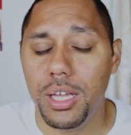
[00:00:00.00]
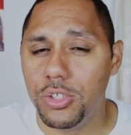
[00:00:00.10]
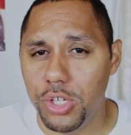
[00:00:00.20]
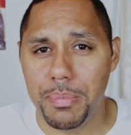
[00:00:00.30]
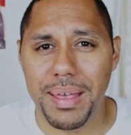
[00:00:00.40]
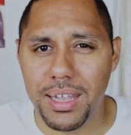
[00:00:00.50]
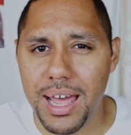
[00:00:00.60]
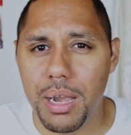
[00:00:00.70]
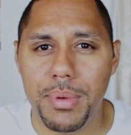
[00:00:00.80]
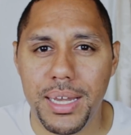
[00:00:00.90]
So you can make a
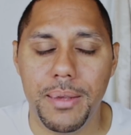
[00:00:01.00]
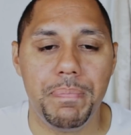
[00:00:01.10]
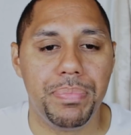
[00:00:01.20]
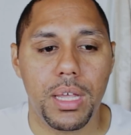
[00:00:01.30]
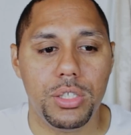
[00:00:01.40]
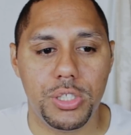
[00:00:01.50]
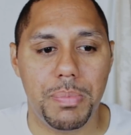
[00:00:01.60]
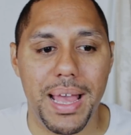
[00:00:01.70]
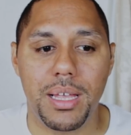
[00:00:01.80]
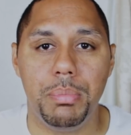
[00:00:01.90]
lot of money just
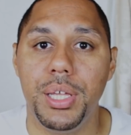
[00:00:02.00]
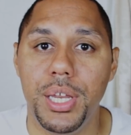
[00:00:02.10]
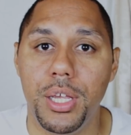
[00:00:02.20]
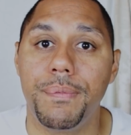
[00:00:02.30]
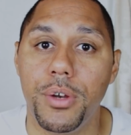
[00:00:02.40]
by completing your